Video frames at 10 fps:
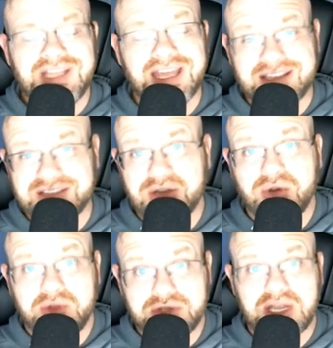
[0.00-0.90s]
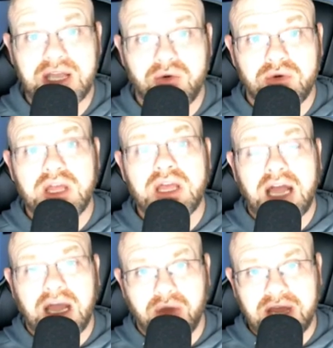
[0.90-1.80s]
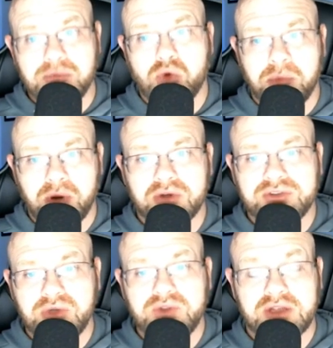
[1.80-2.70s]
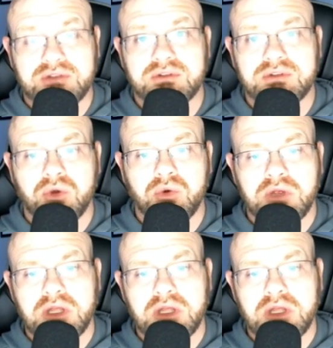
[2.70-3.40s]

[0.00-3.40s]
And as I grow the channel, I will add more perks to this. So